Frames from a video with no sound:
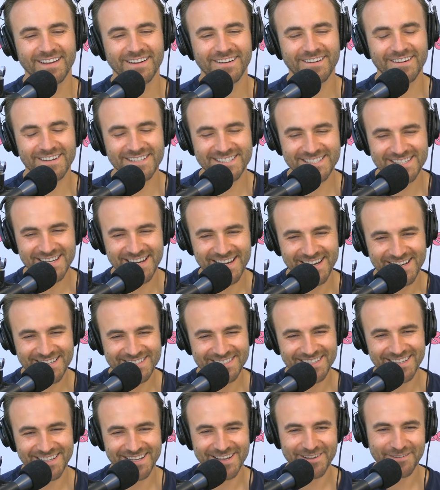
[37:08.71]
Christine is
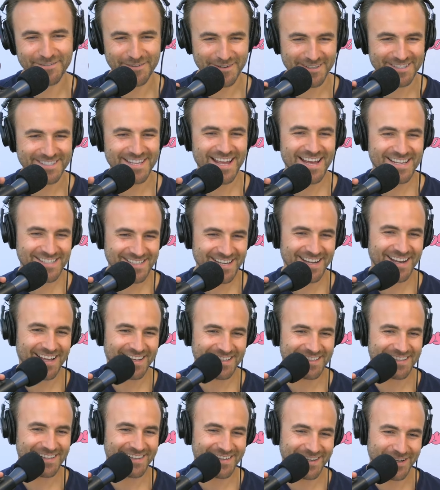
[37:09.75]
looking for
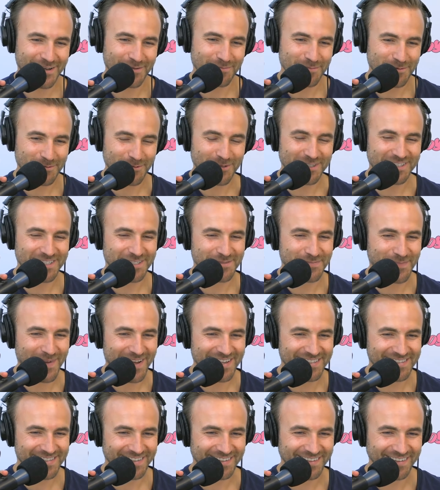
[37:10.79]
destination dupes, which is
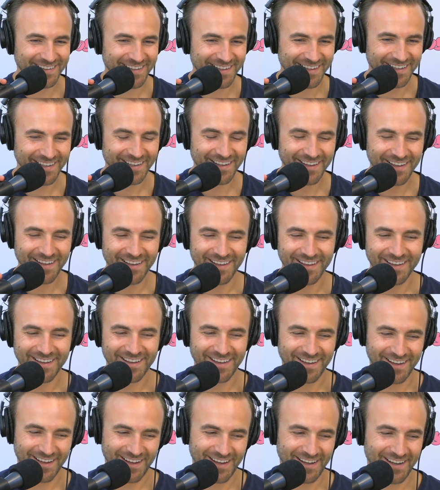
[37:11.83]
basically
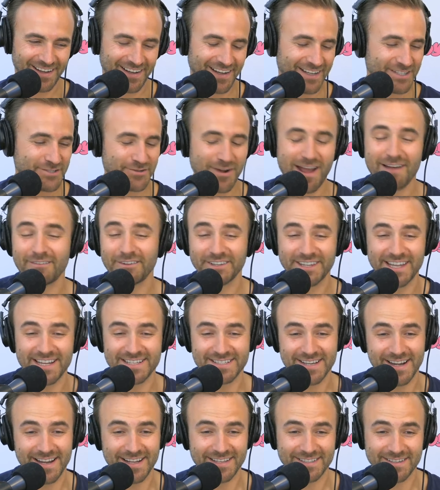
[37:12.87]
uh, a travel
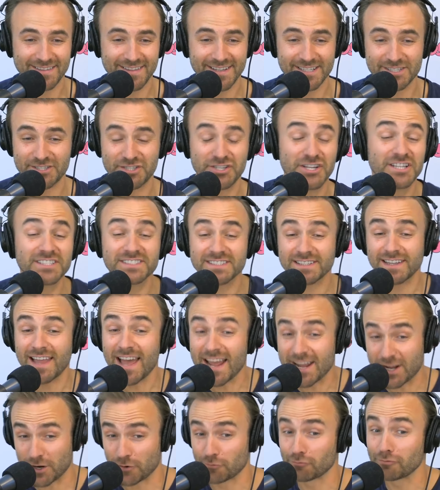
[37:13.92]
destination that's just
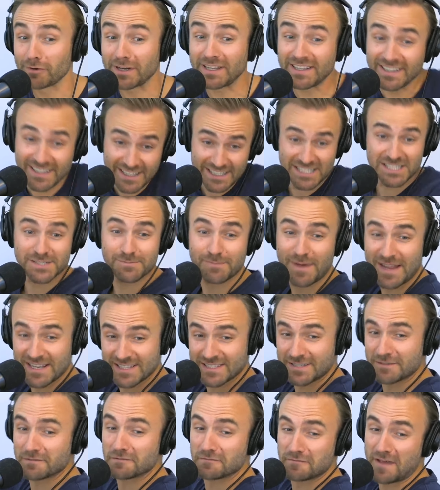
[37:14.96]
like a really
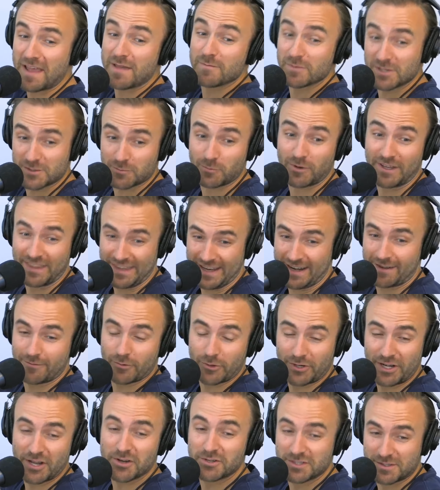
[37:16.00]
expensive, famous one that
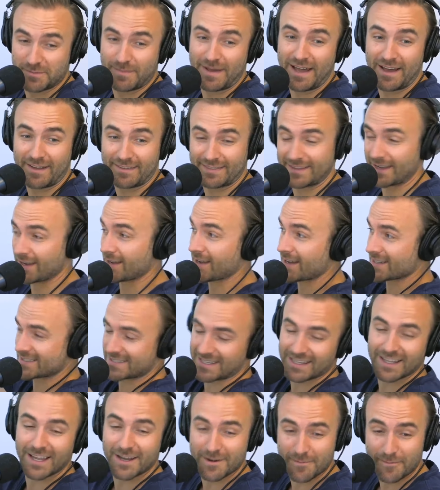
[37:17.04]
everyone knows about that costs
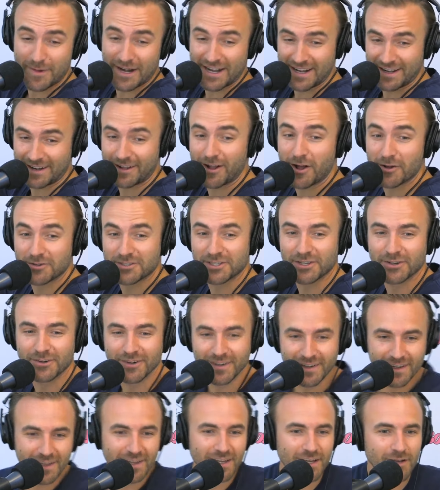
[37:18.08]
a lot of money to go to,
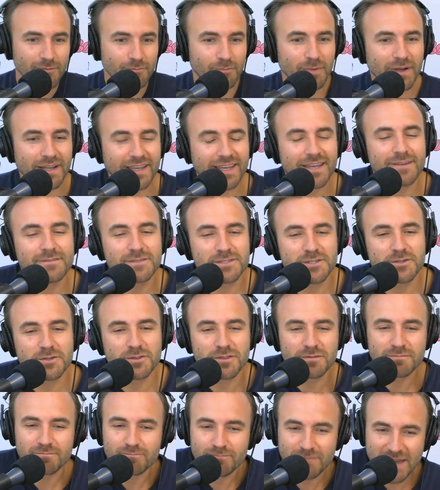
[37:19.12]
but gives
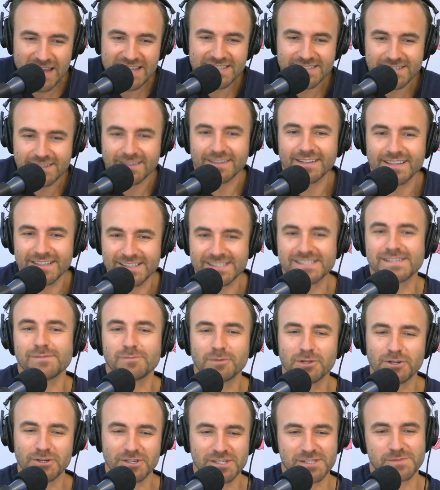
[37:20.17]
you basically a
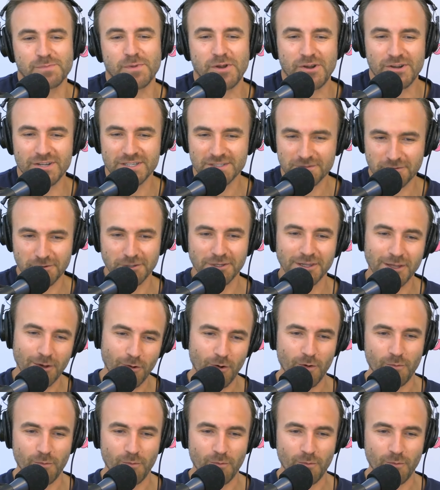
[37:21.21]
similar experience for a lower